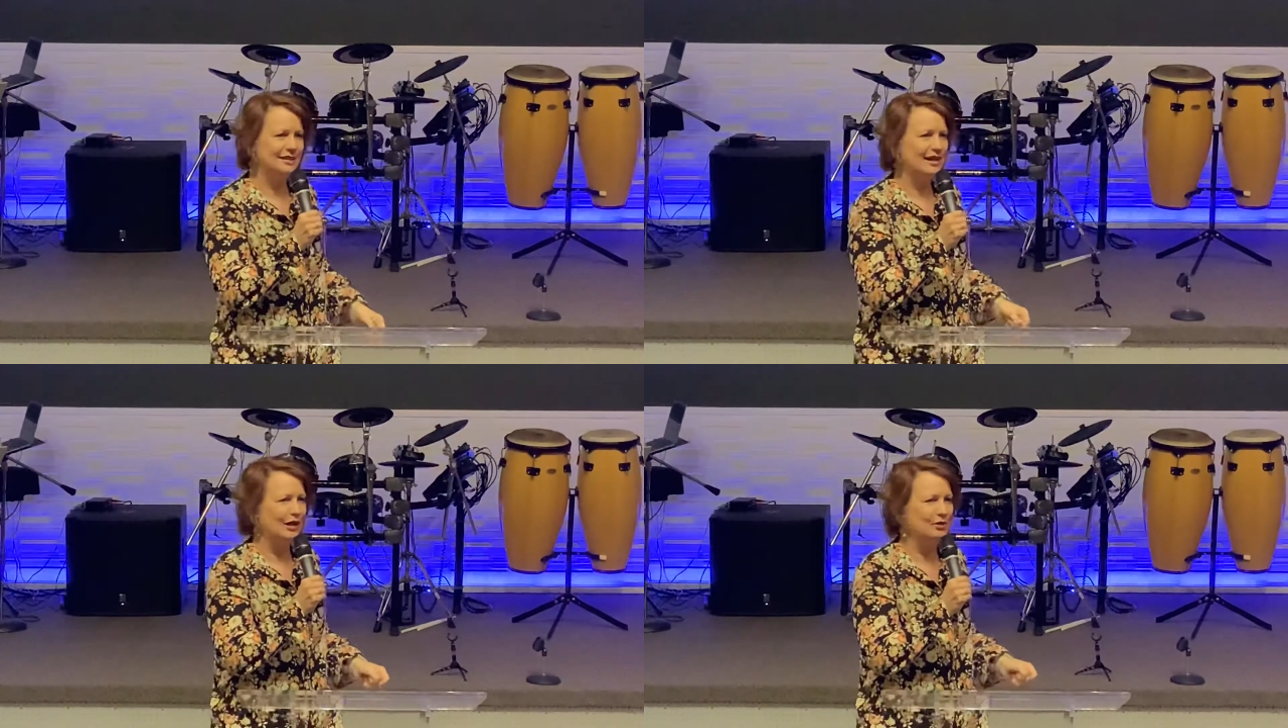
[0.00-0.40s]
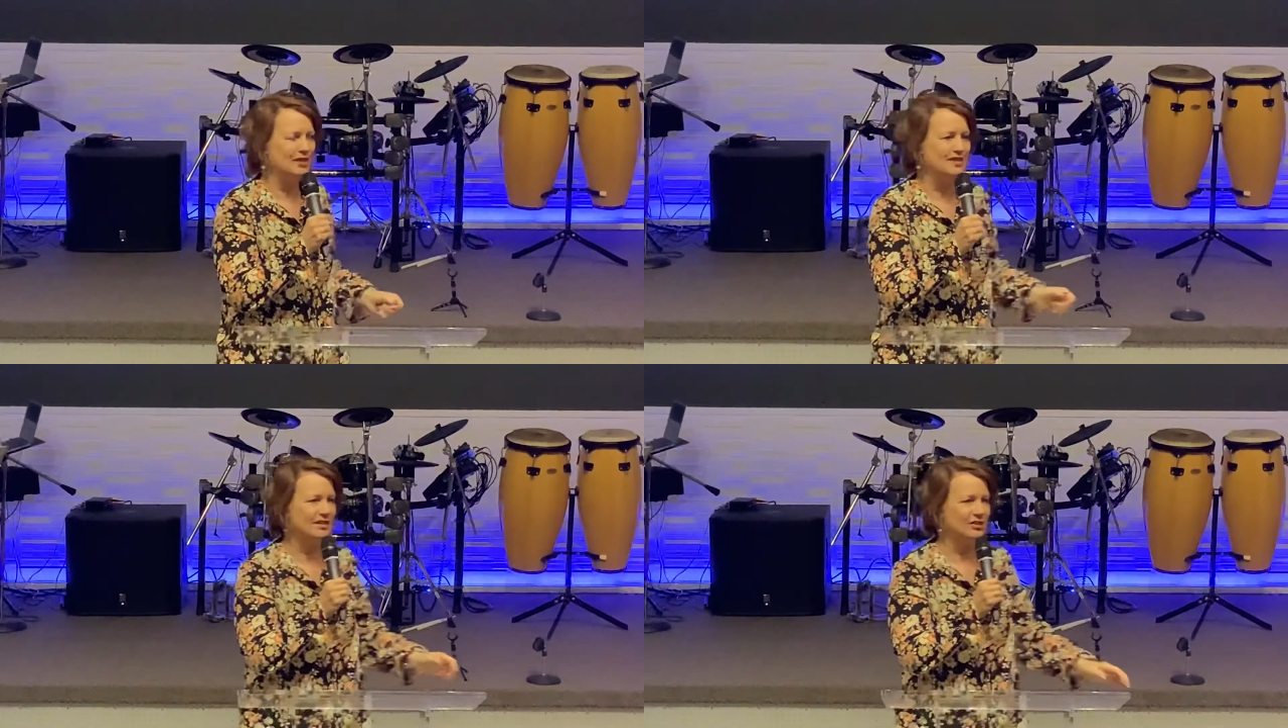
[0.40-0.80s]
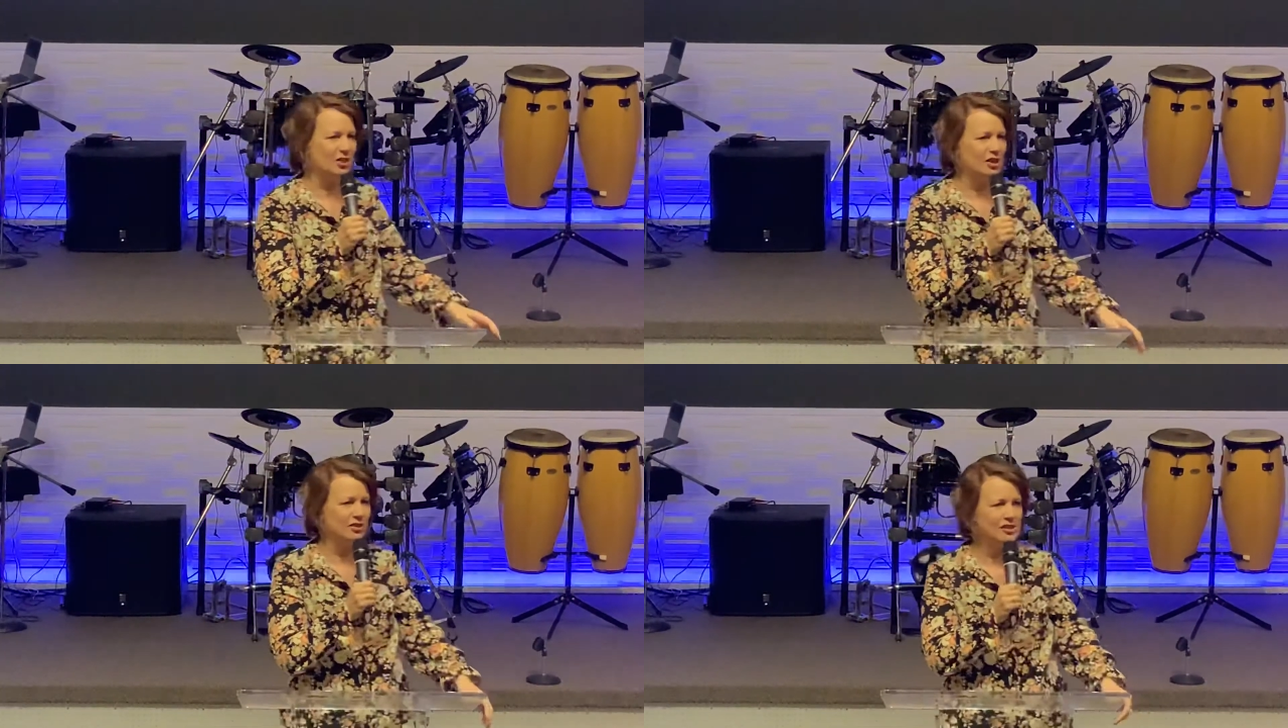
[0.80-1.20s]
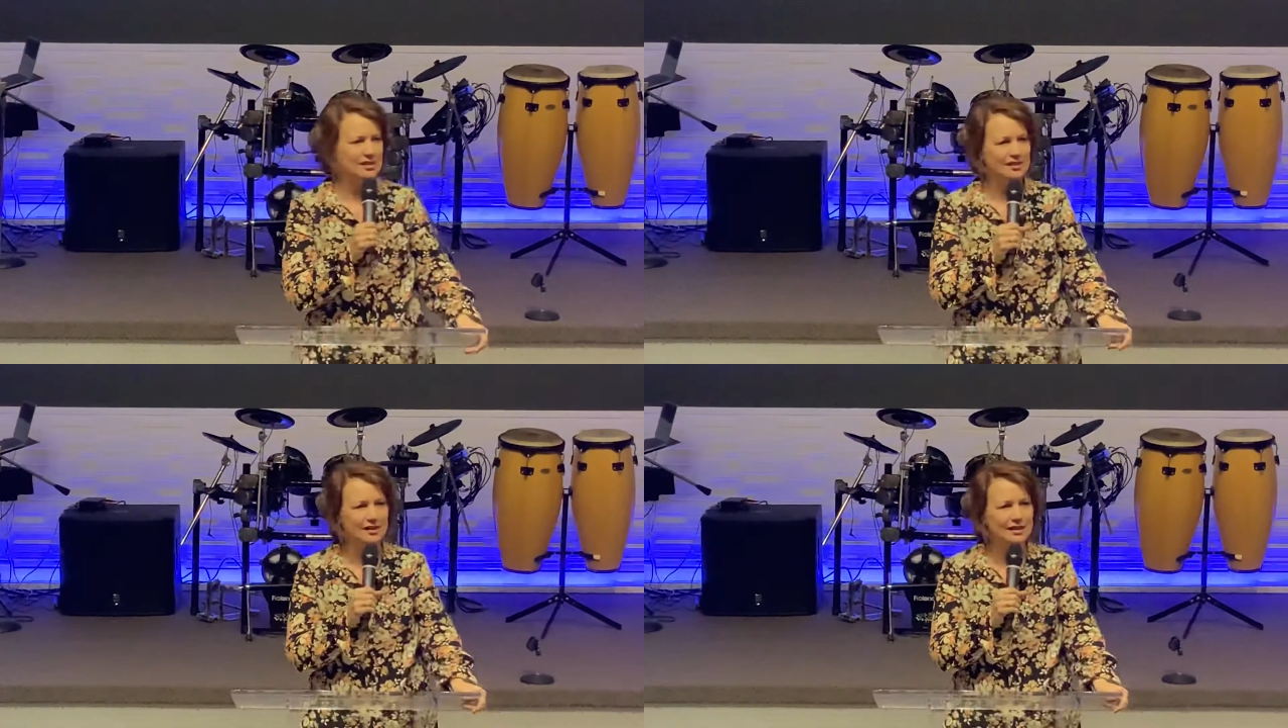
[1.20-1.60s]
I always tell Josh, he's
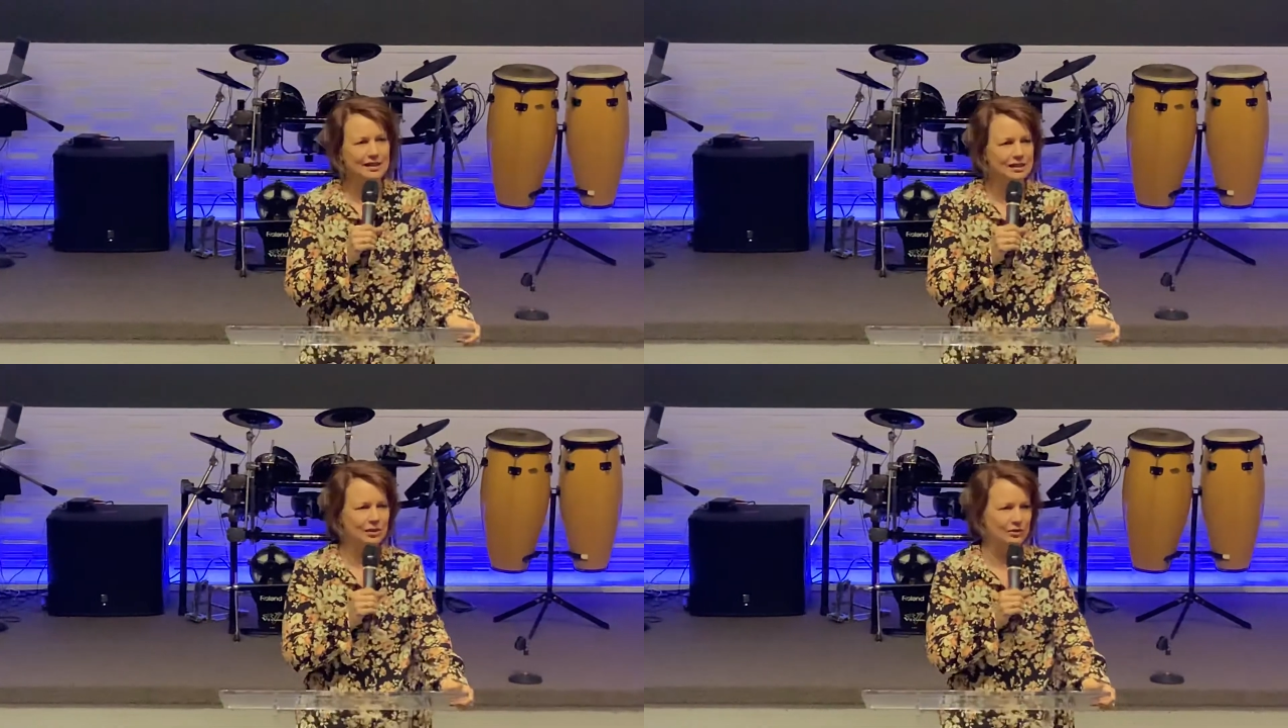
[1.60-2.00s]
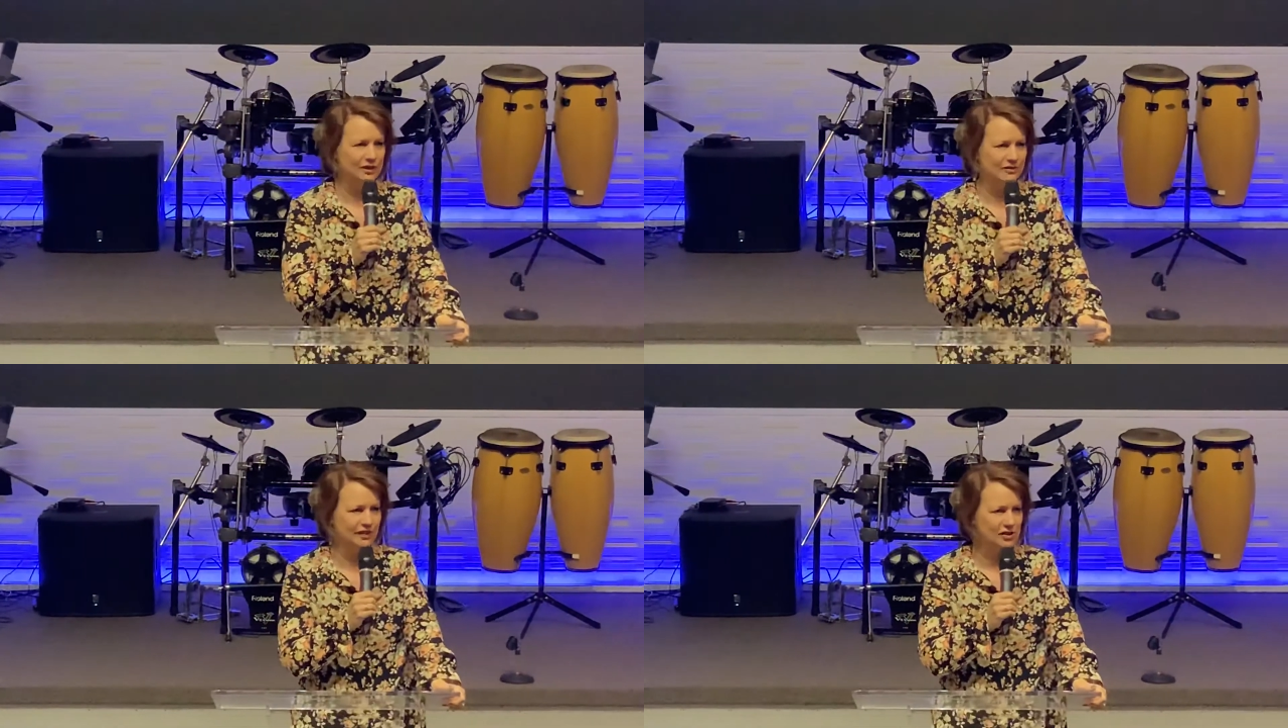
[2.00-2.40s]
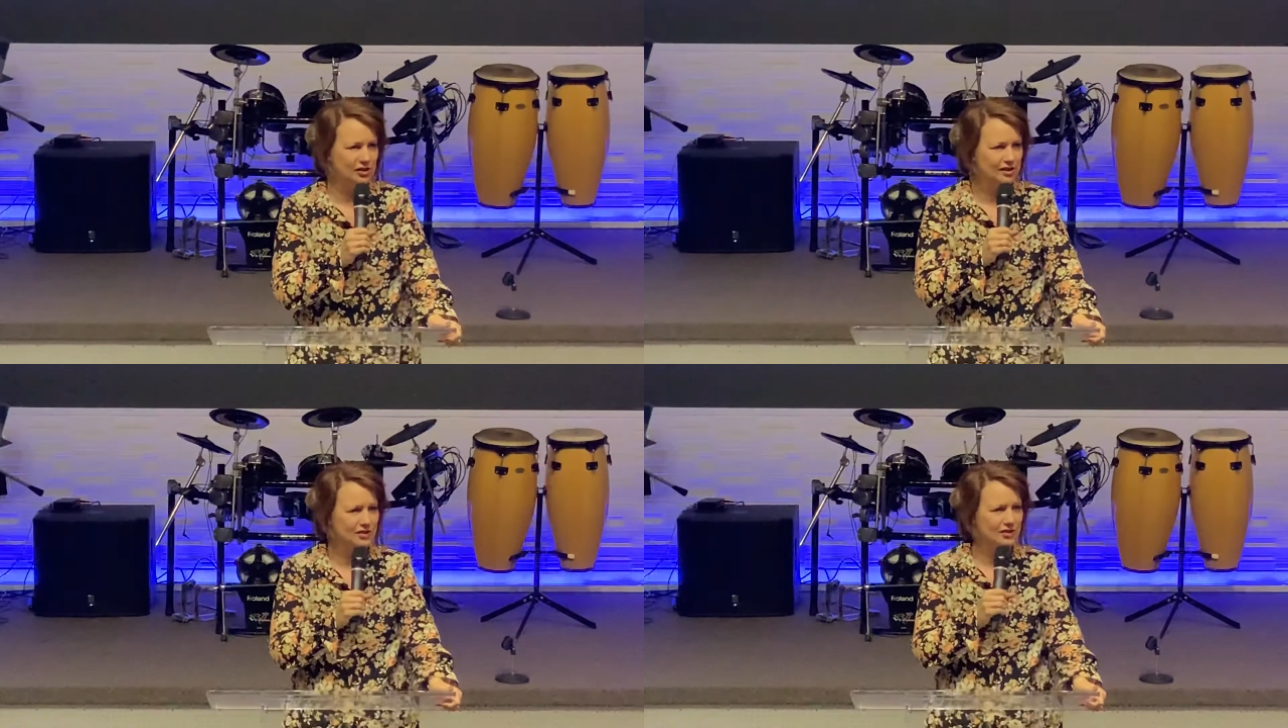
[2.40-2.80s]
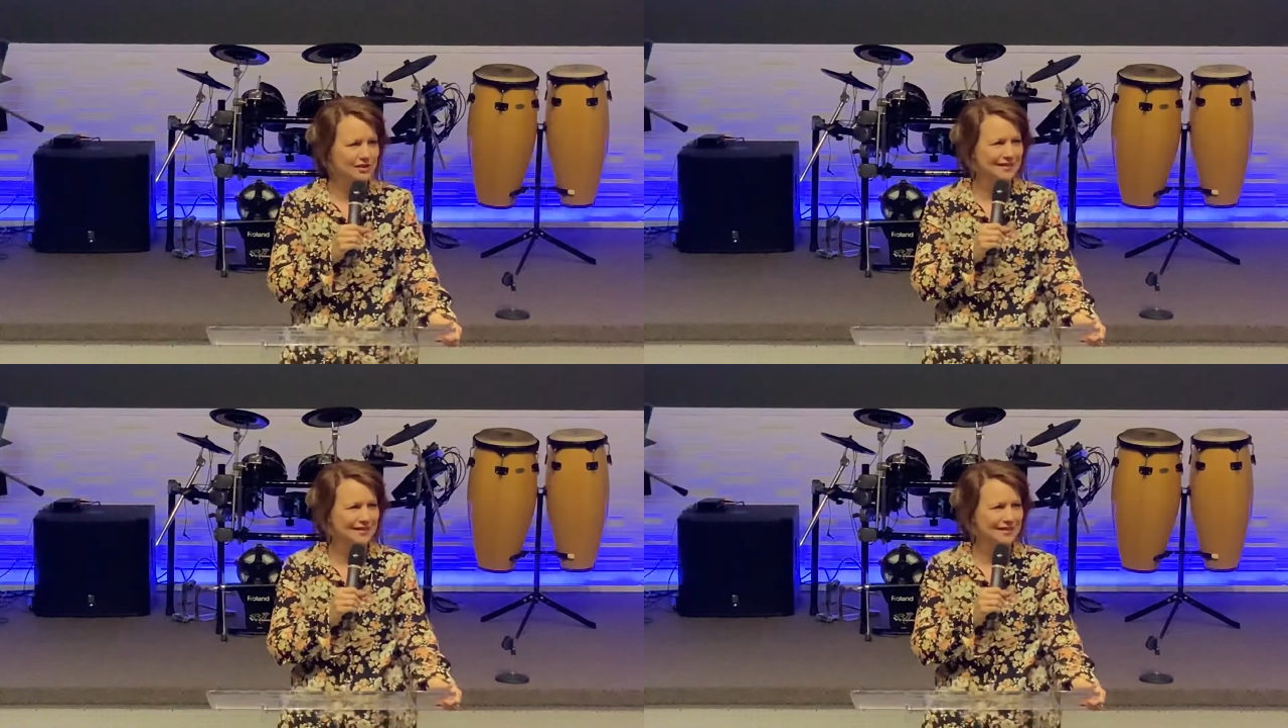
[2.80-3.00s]
a keto evangelist.